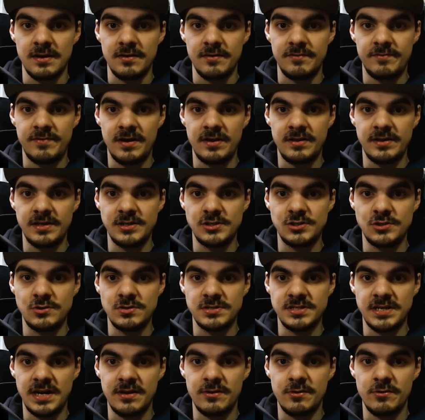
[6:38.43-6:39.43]
Finally,
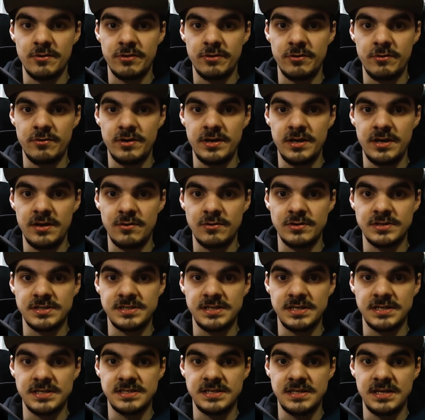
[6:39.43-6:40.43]
choose either 30 or
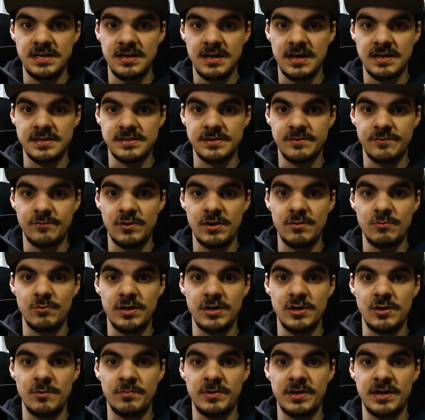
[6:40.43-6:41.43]
60 as the frame
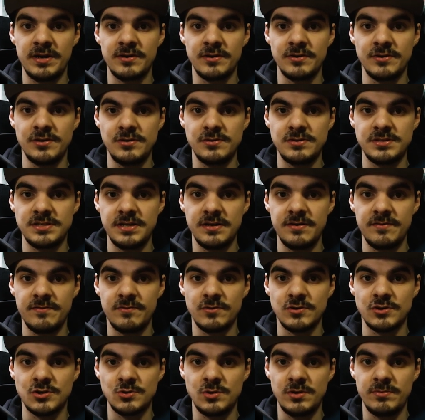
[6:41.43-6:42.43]
rate you plan on using
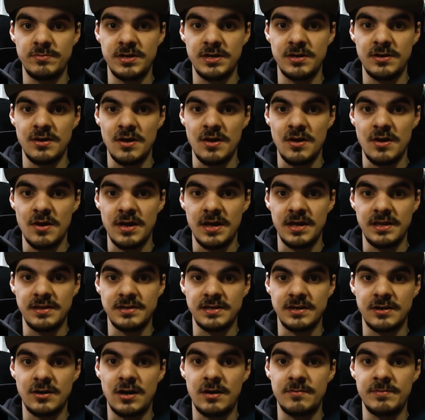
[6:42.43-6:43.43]
for streaming in
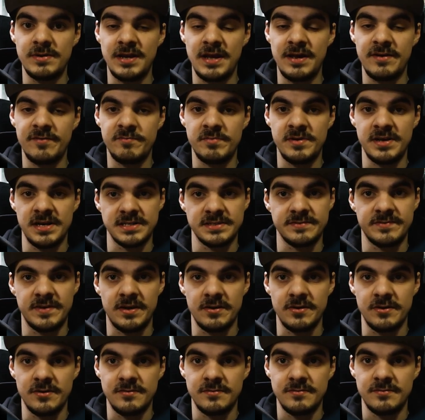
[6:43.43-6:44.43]
the common FPS
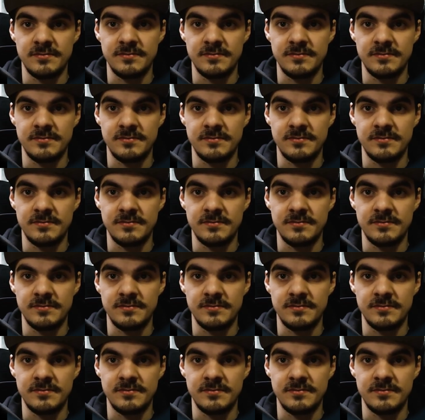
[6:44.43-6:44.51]
value.